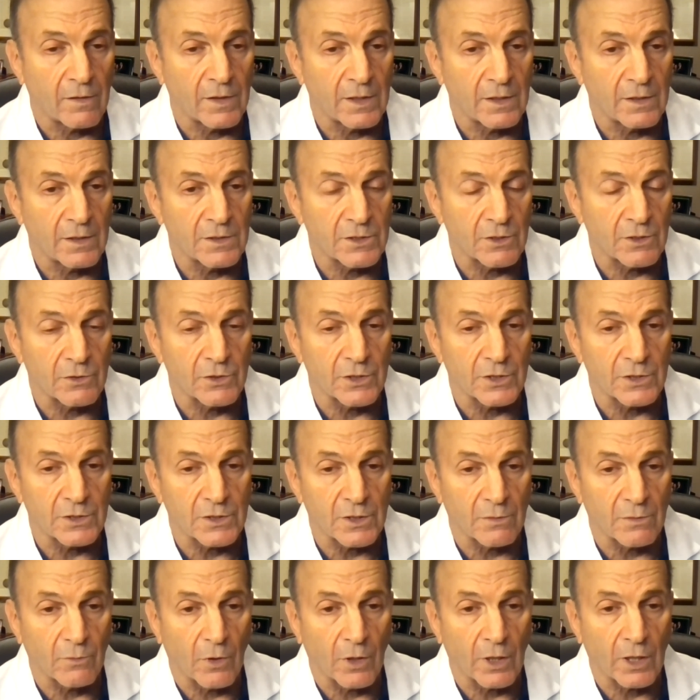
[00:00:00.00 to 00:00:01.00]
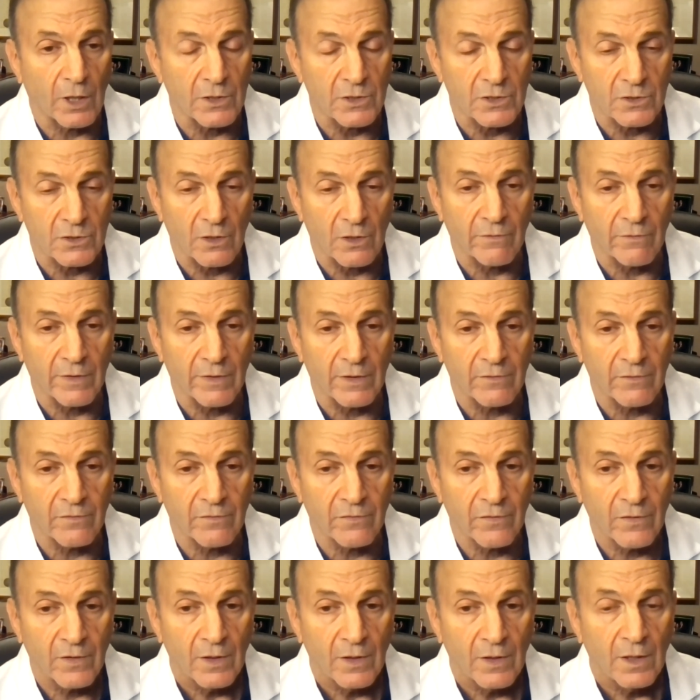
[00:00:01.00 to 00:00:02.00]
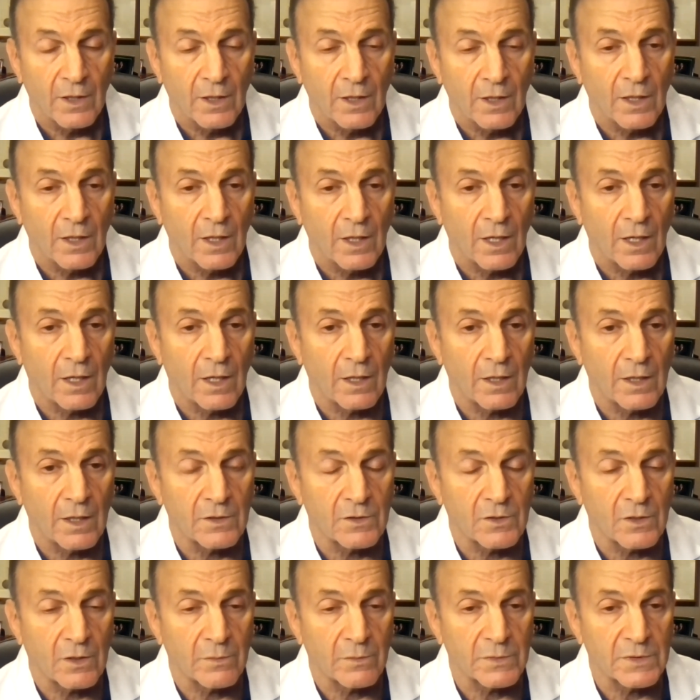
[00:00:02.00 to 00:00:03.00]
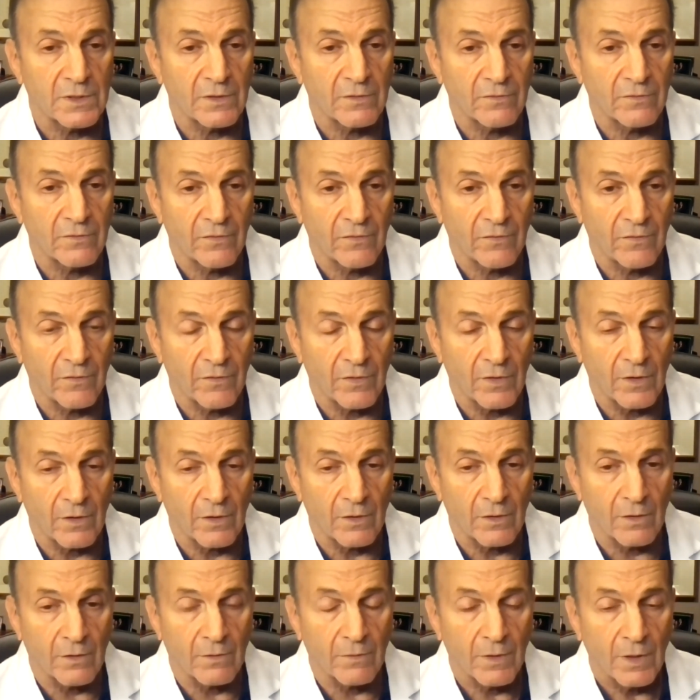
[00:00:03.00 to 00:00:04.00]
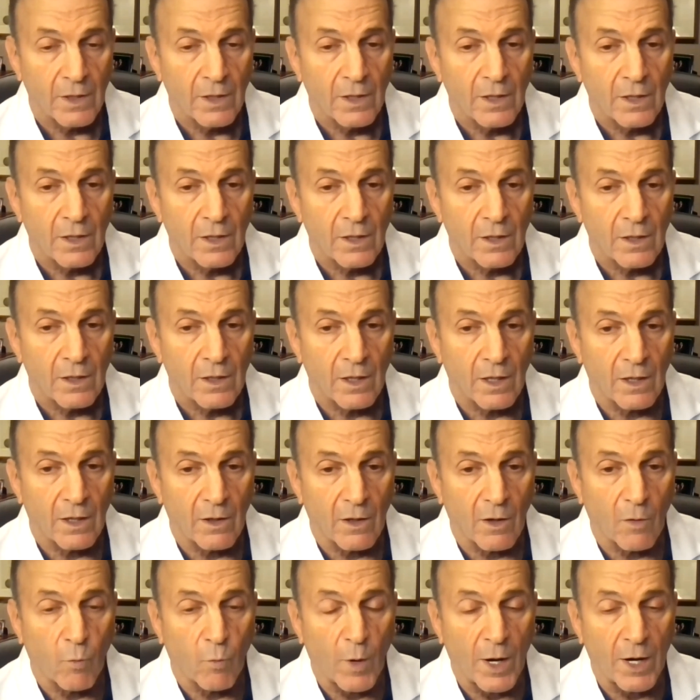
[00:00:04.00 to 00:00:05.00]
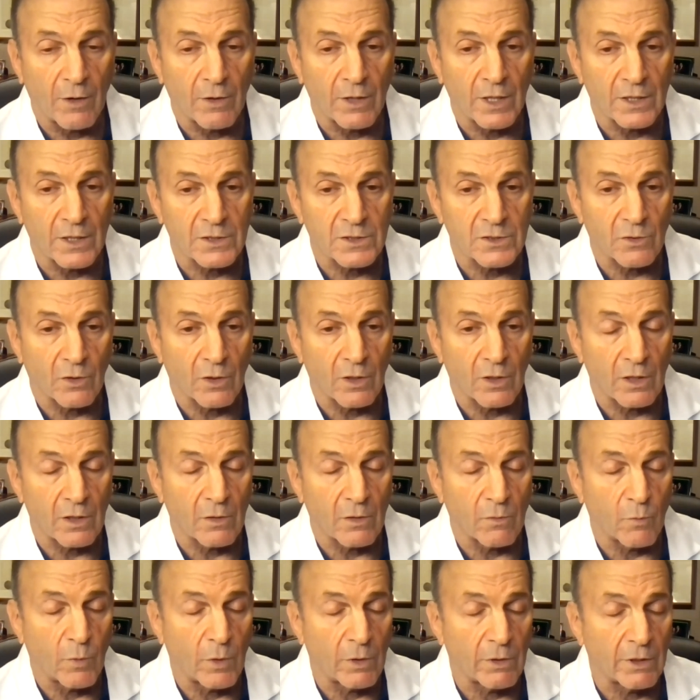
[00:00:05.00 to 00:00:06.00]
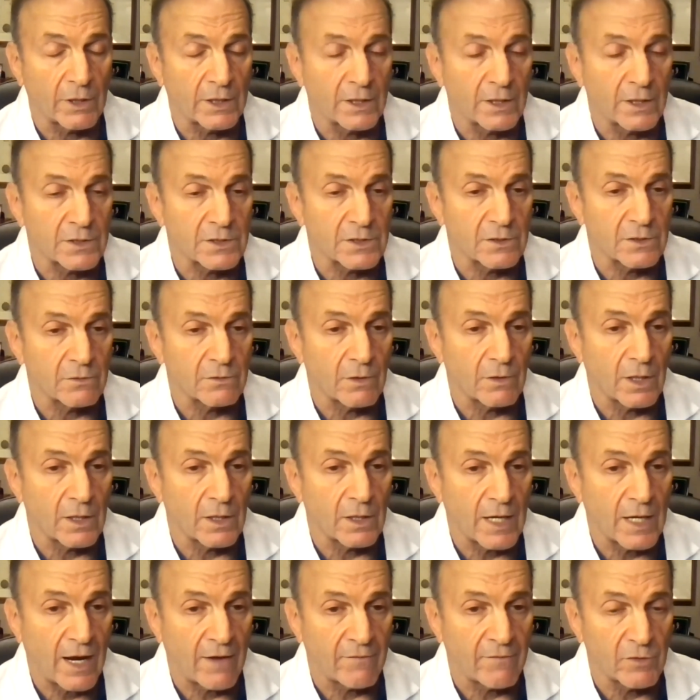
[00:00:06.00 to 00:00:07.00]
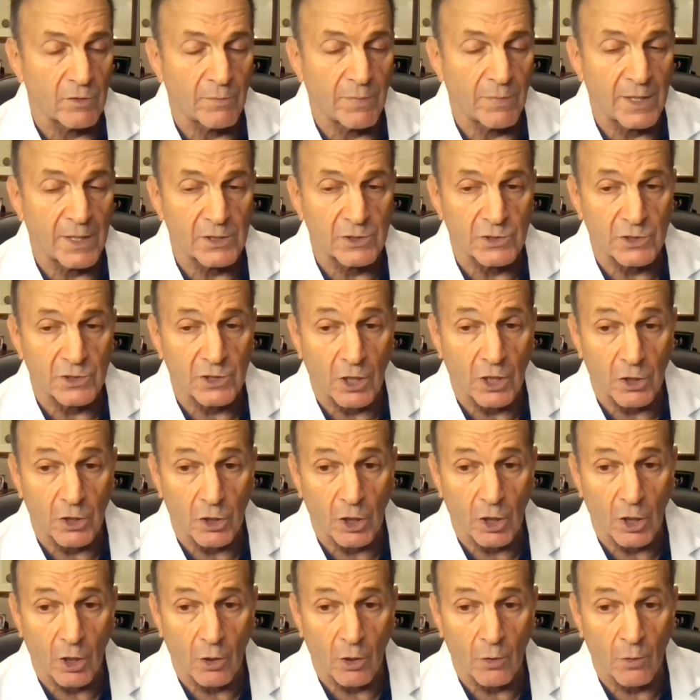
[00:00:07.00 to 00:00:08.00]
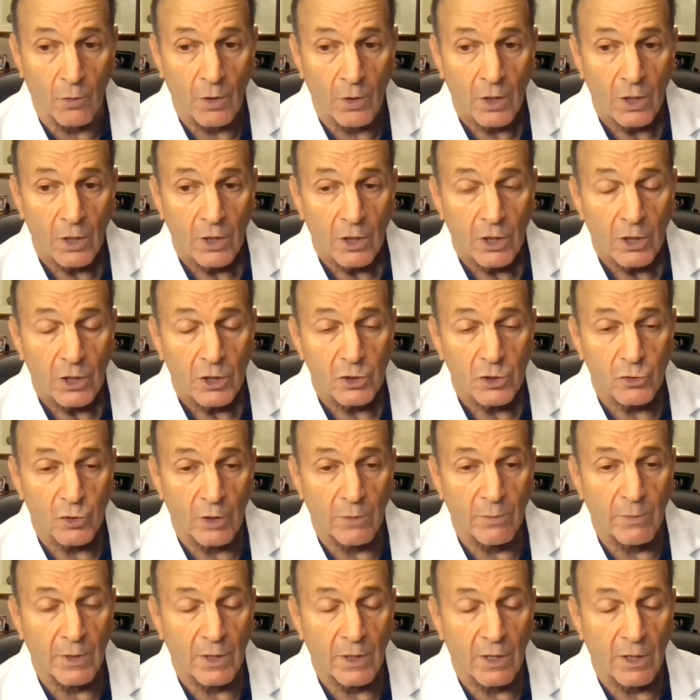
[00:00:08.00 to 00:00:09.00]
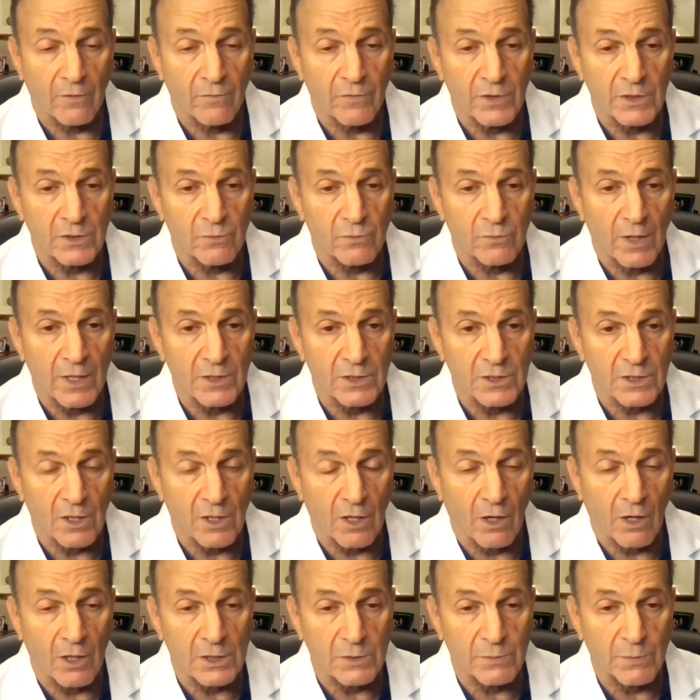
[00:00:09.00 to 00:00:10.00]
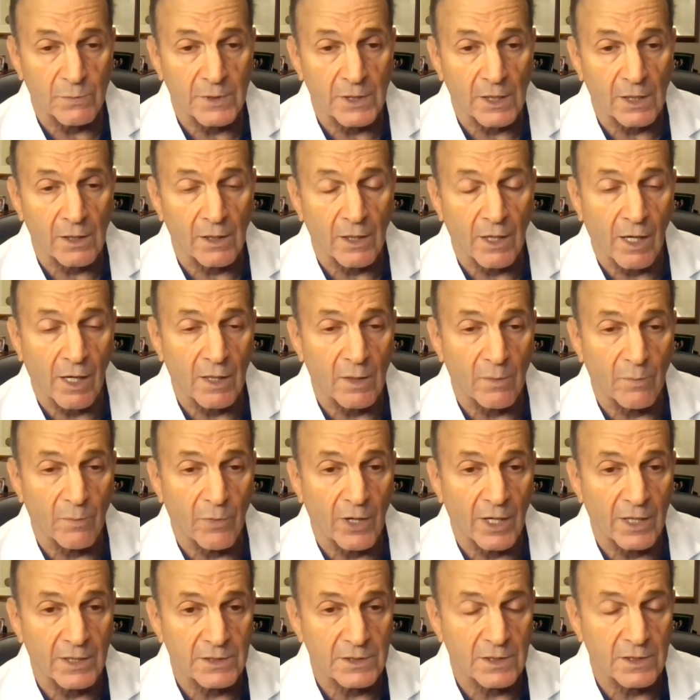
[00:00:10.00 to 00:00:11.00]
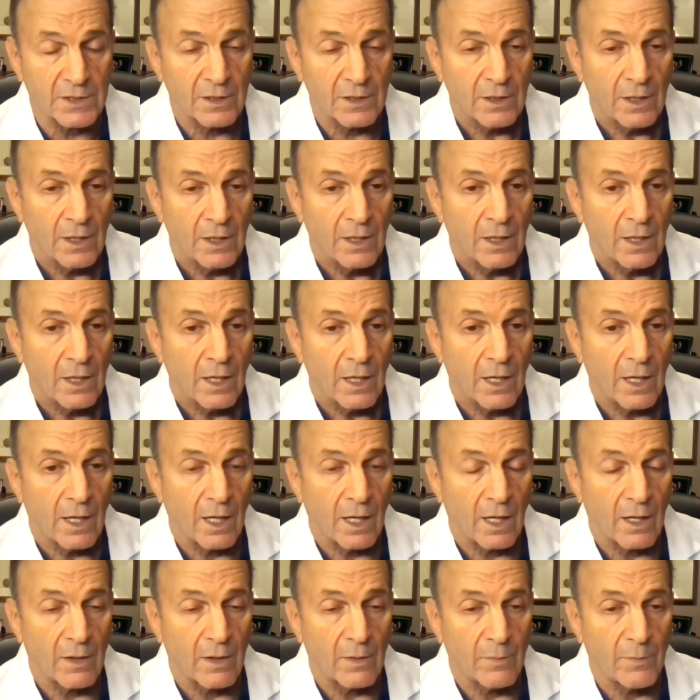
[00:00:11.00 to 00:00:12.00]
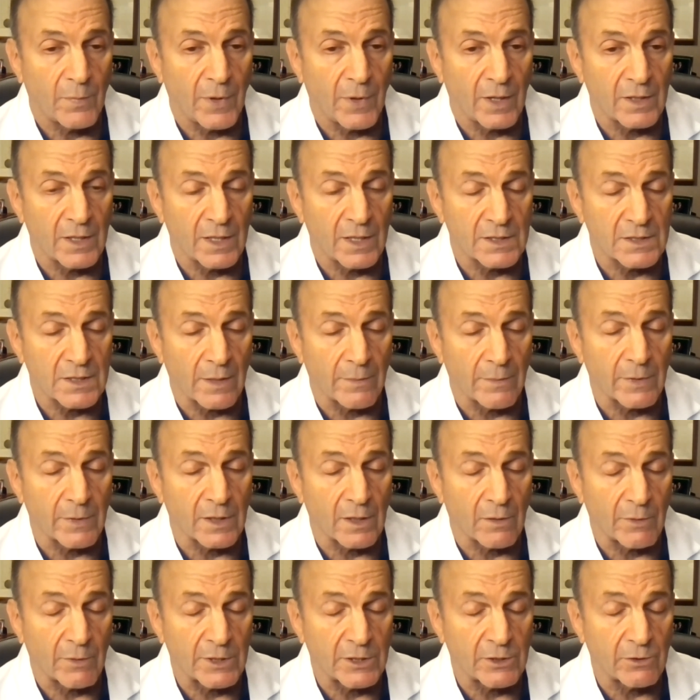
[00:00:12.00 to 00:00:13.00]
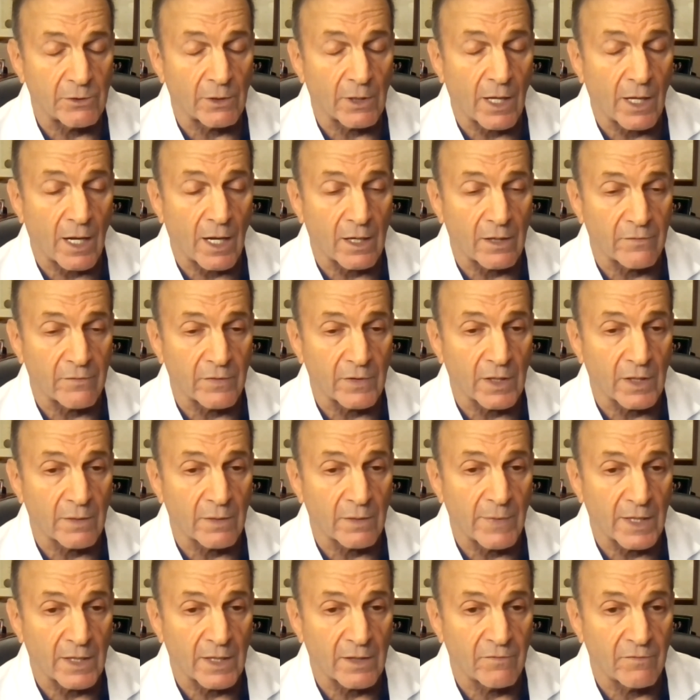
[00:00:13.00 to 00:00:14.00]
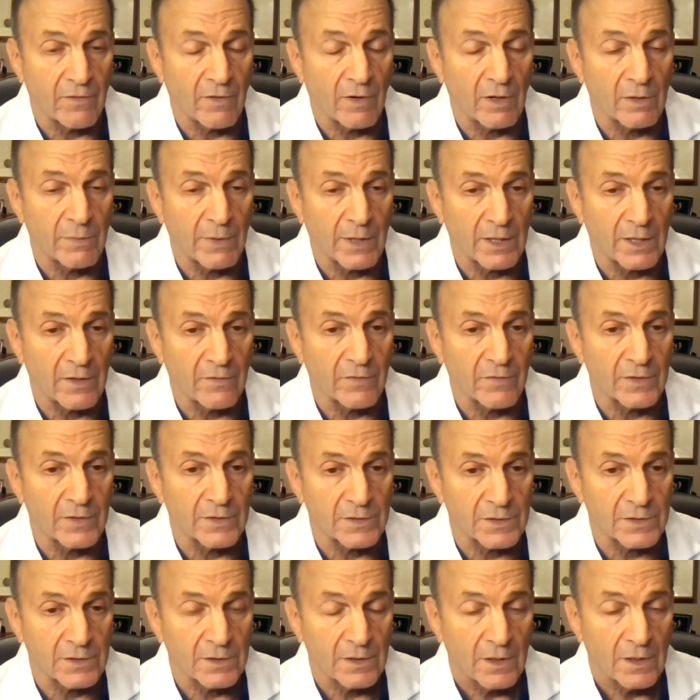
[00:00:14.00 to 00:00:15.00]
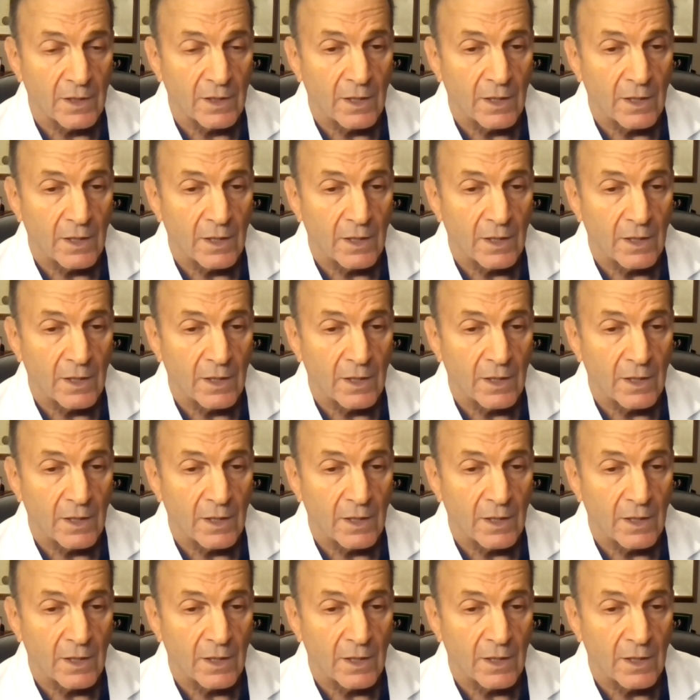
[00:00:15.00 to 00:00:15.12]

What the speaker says: the surgeons are more conservative in terms of their awareness or willingness to have their patients undergo treatment of these raised scars, particularly on the breast. But it's something that we do a lot of that can make a very big difference.